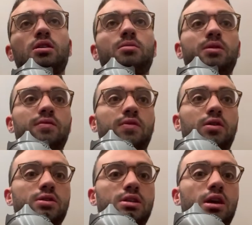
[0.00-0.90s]
could be a
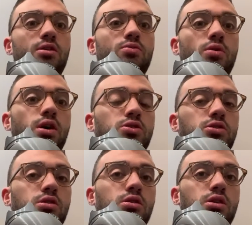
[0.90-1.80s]
very scary
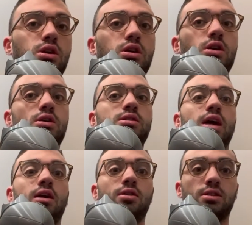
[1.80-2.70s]
roster.
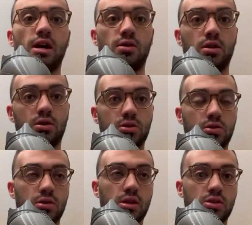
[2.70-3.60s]
Scary Terry also
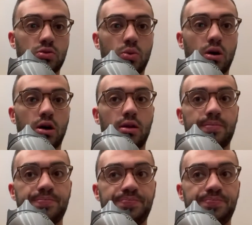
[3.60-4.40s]
on that squad.